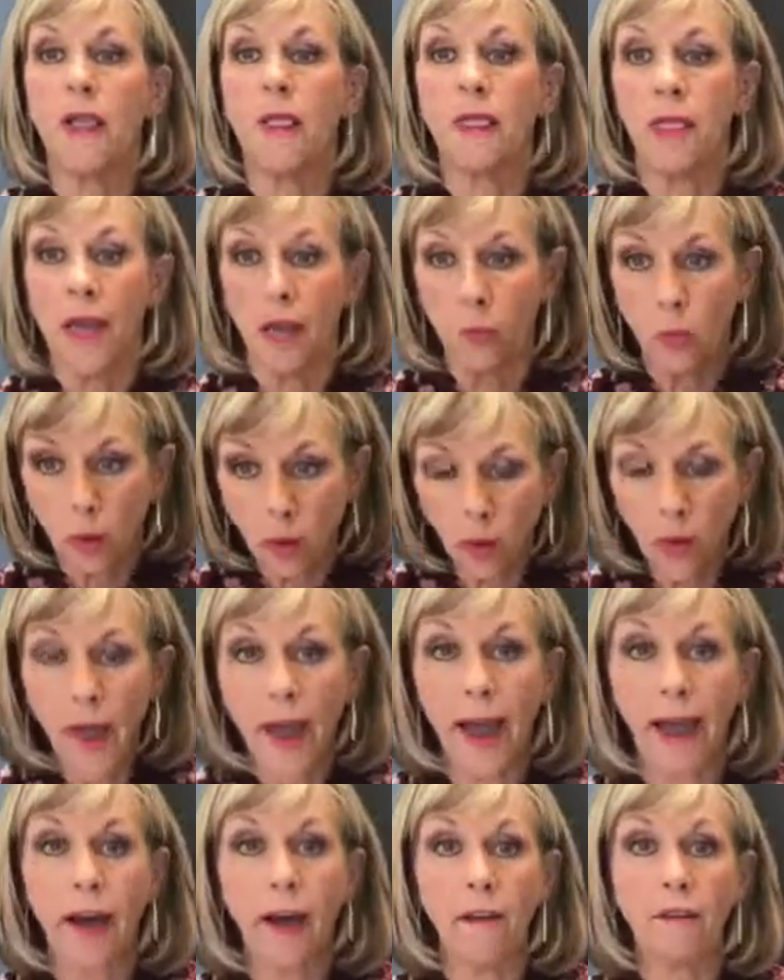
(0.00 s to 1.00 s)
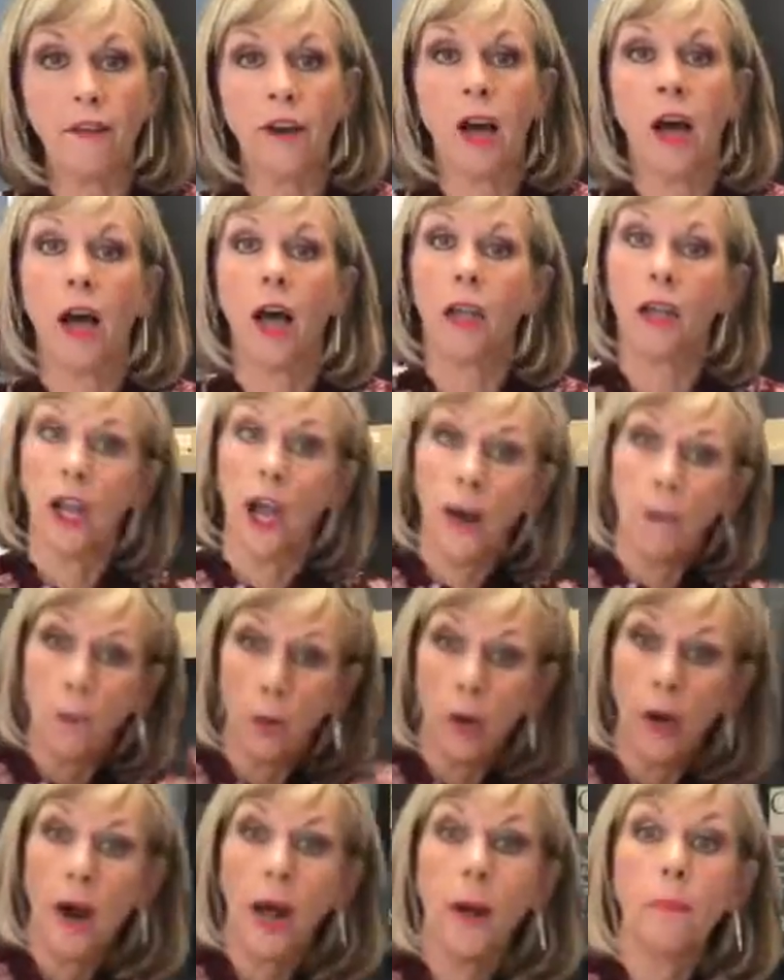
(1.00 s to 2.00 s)
They will have a lot
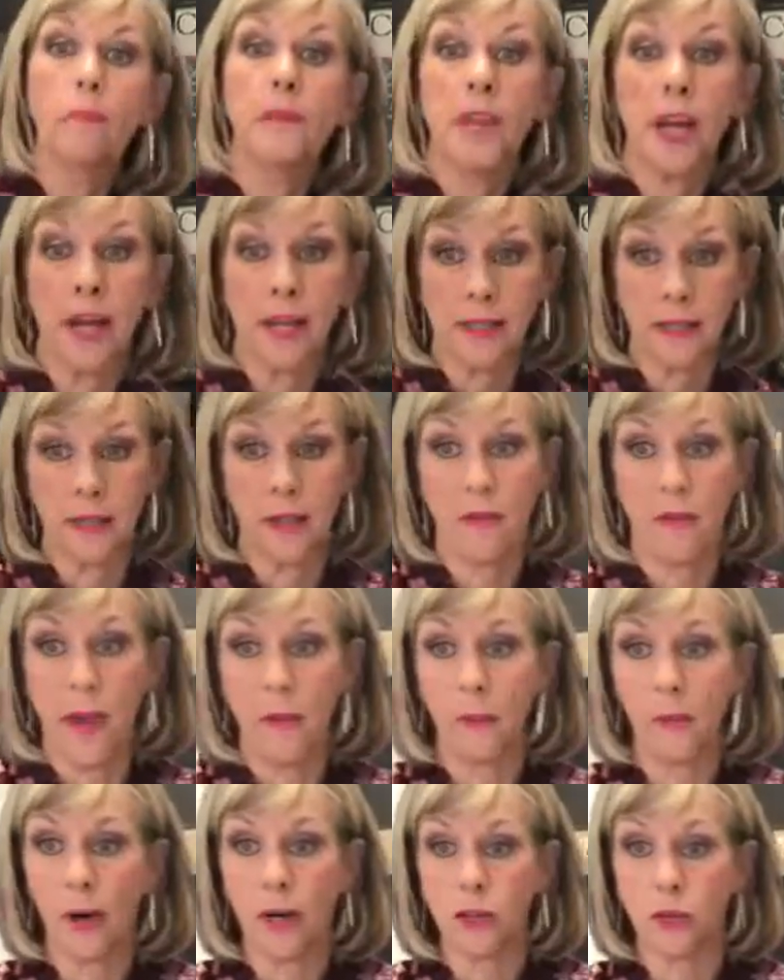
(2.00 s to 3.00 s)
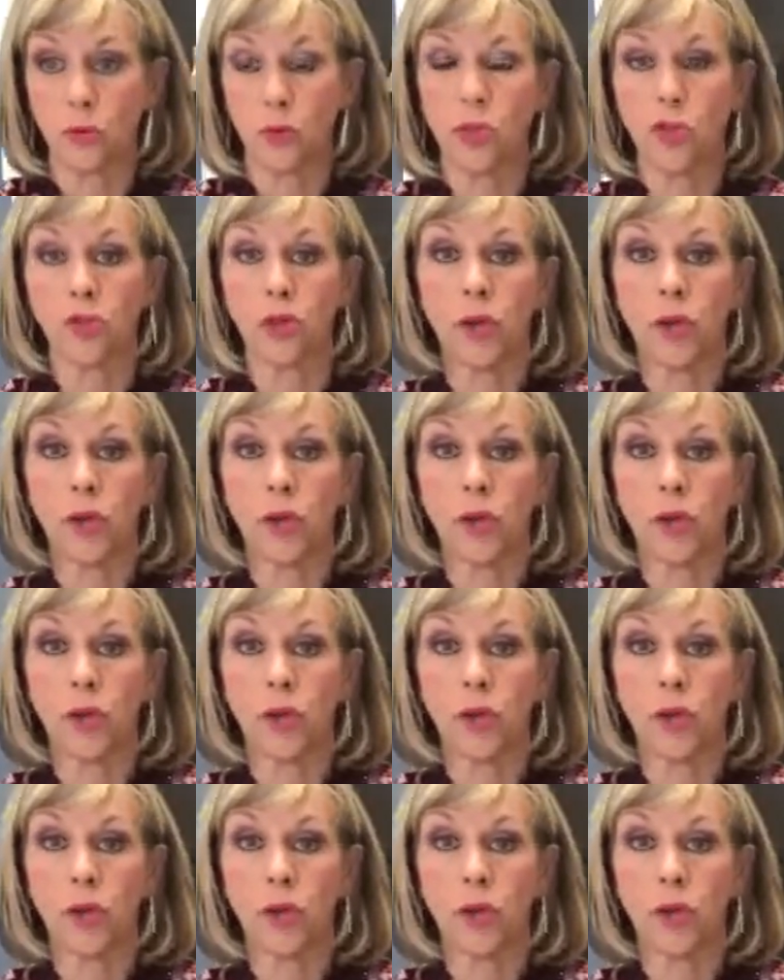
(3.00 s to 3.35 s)
more updates in that price range.